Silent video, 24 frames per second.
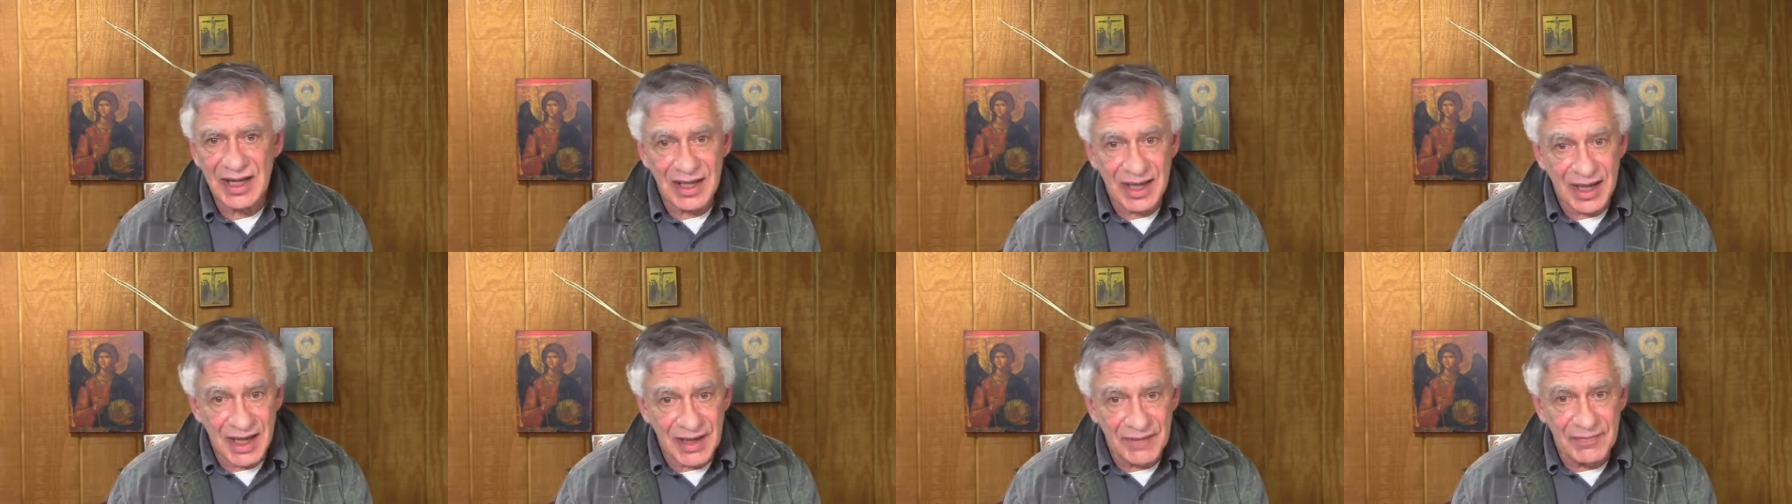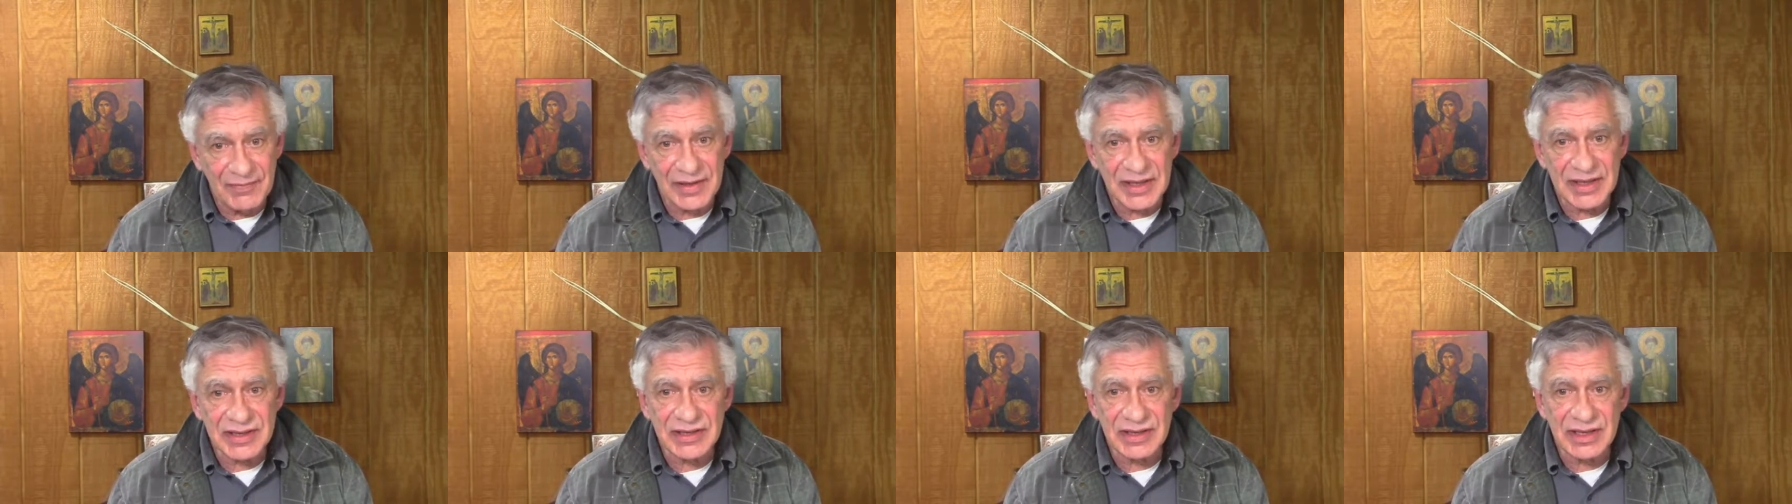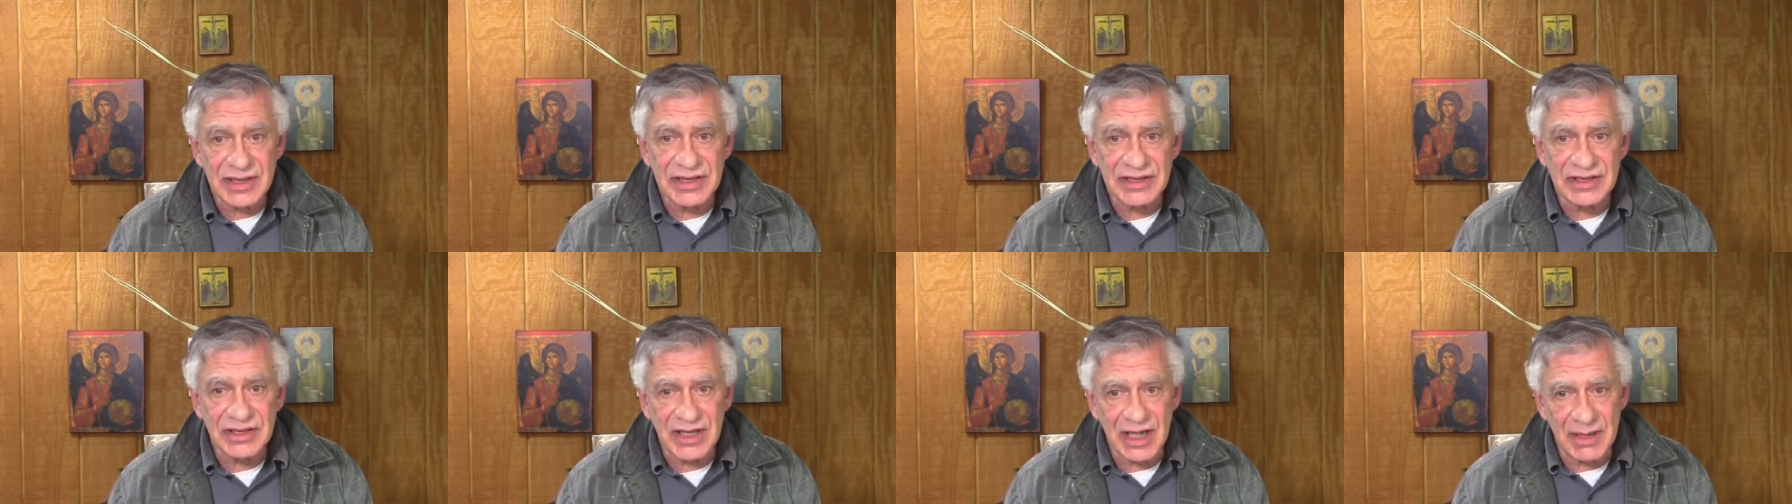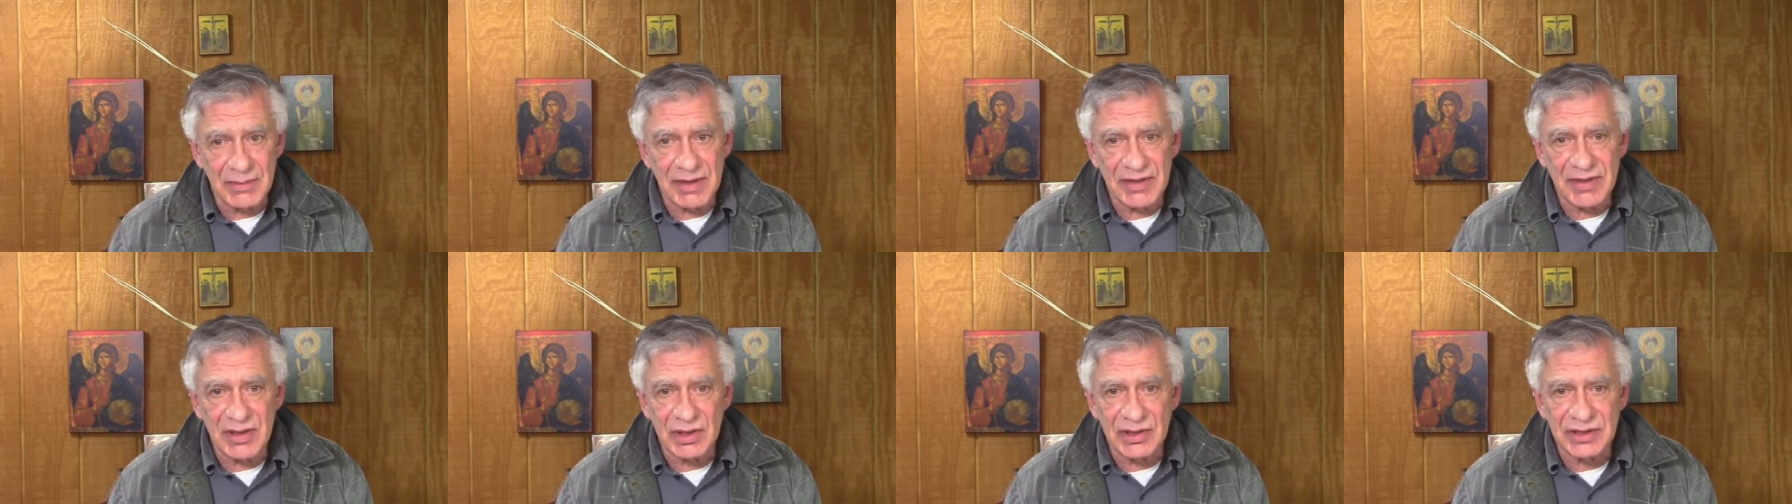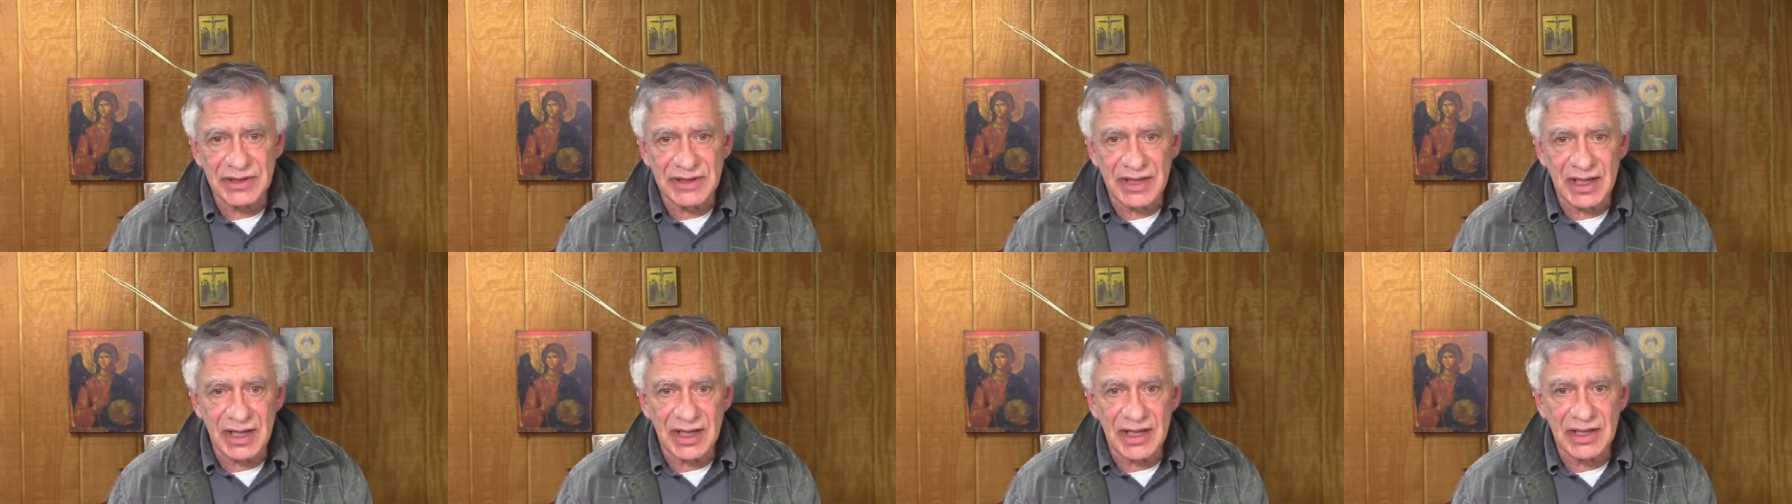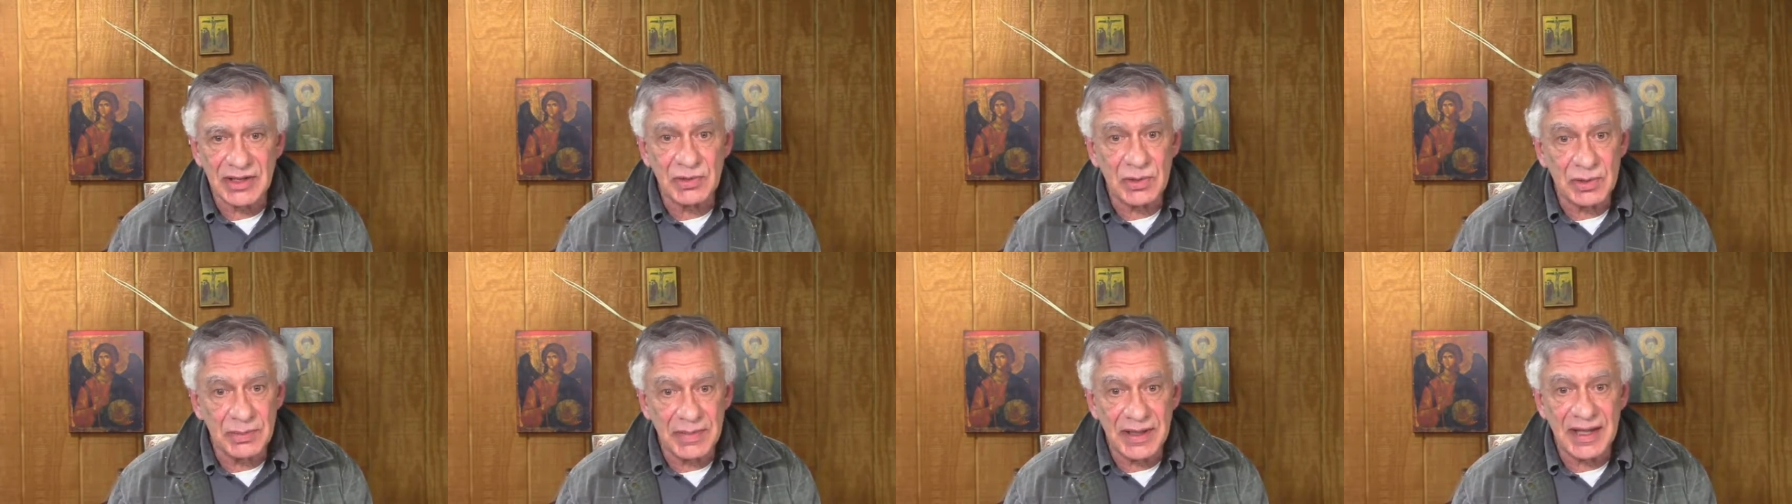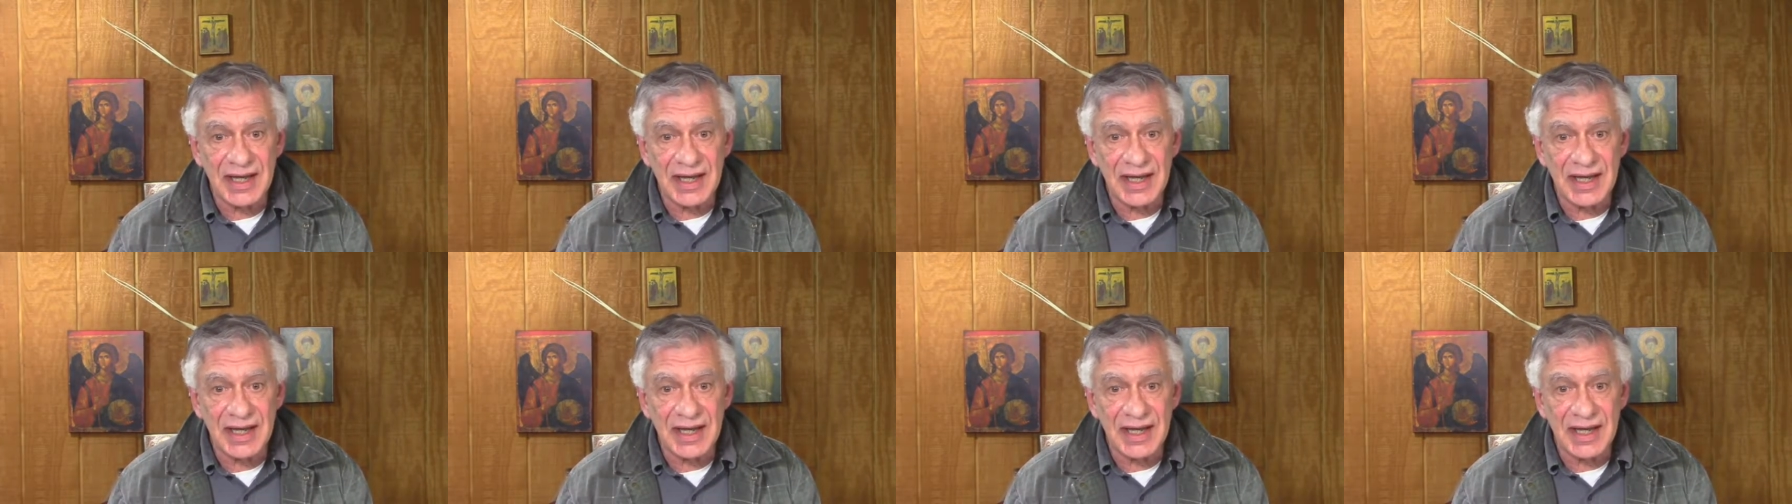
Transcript: and obviously some of those days